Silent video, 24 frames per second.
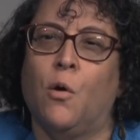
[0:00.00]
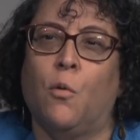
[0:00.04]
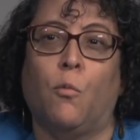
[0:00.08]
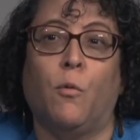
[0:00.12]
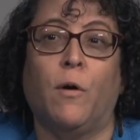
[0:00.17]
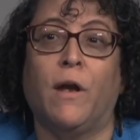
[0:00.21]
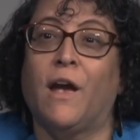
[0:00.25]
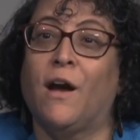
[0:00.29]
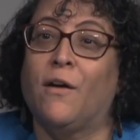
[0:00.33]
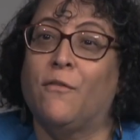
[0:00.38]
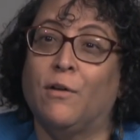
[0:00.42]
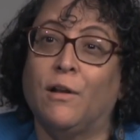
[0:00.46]

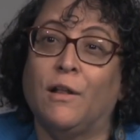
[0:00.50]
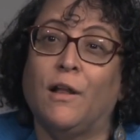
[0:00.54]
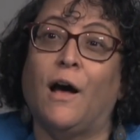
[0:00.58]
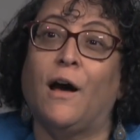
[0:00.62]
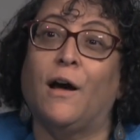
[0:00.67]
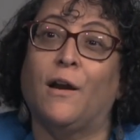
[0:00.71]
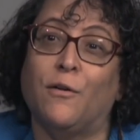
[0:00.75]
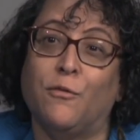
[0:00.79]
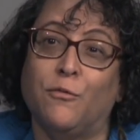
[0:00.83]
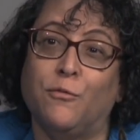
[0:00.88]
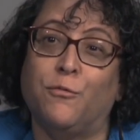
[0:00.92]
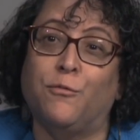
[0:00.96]
we have a
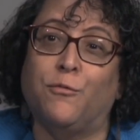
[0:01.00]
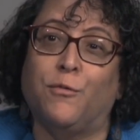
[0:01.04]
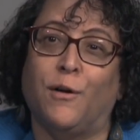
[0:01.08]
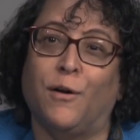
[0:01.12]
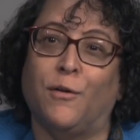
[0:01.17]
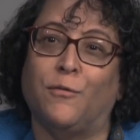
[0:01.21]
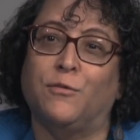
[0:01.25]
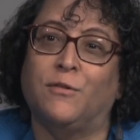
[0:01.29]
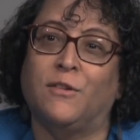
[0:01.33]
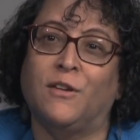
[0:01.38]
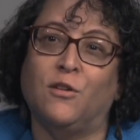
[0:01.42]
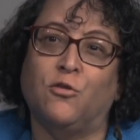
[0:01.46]
lot of,
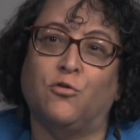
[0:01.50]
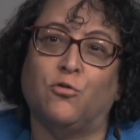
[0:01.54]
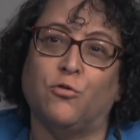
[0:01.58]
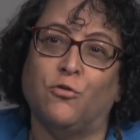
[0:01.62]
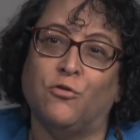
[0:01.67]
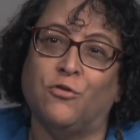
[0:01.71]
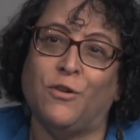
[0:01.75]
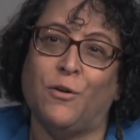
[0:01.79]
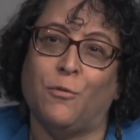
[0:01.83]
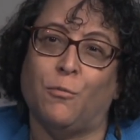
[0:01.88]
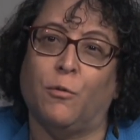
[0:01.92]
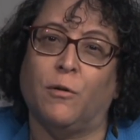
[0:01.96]
of
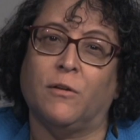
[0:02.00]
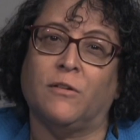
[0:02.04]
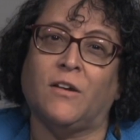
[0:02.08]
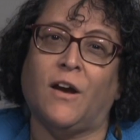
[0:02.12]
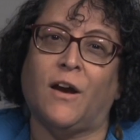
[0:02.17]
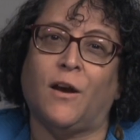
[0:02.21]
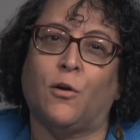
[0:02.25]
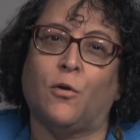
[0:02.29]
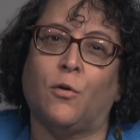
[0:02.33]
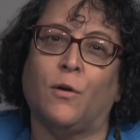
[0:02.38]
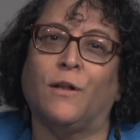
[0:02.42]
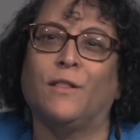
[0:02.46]
teachers that
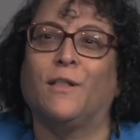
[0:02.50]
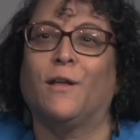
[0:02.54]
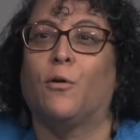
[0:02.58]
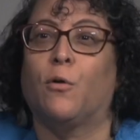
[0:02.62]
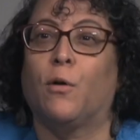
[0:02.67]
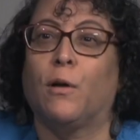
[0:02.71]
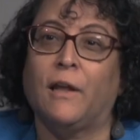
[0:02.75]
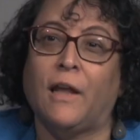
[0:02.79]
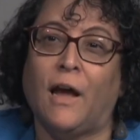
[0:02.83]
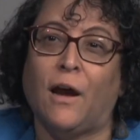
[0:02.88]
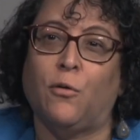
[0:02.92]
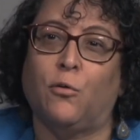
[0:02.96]
retire and
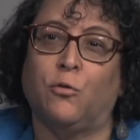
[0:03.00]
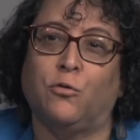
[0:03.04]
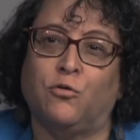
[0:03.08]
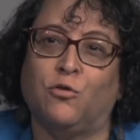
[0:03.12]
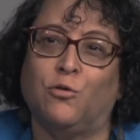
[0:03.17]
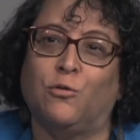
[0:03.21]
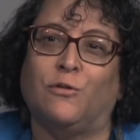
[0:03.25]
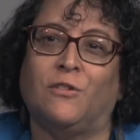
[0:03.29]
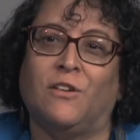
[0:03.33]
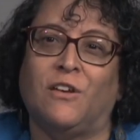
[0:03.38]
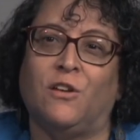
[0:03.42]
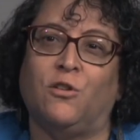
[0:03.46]
they're allowed
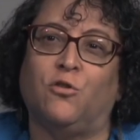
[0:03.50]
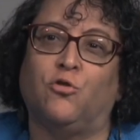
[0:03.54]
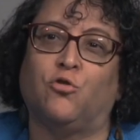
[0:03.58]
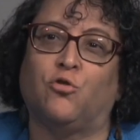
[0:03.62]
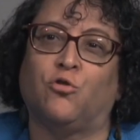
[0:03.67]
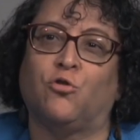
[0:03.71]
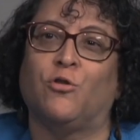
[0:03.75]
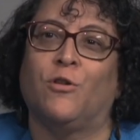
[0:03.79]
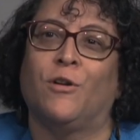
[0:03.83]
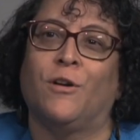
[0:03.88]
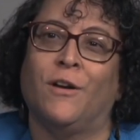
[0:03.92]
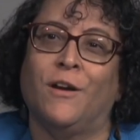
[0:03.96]
to
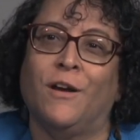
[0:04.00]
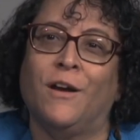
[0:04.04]
teach